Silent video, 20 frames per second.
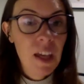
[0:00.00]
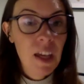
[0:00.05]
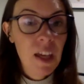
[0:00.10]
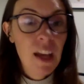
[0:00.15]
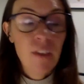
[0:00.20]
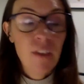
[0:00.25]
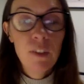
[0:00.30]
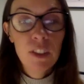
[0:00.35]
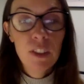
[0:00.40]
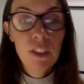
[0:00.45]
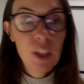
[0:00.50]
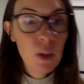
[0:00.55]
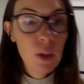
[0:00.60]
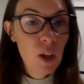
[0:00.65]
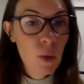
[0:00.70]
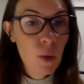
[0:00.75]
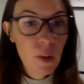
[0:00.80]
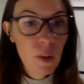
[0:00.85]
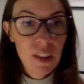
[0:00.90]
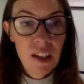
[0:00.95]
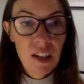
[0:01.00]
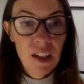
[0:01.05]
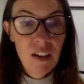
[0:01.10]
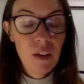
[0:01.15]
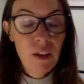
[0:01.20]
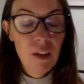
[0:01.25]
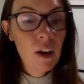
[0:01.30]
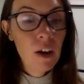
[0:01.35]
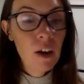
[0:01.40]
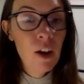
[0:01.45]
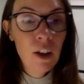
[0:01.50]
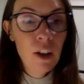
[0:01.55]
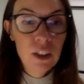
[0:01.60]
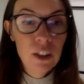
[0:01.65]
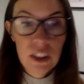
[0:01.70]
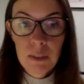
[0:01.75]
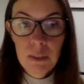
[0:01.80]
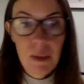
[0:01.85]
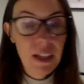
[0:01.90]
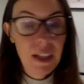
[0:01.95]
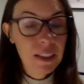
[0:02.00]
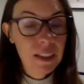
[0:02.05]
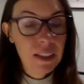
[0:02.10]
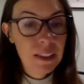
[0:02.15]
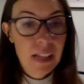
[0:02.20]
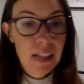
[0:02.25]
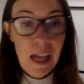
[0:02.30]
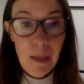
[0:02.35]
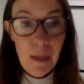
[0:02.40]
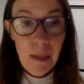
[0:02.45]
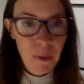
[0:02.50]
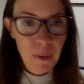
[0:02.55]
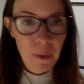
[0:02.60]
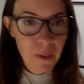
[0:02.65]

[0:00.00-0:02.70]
And if you don't know what they are, just make it sleep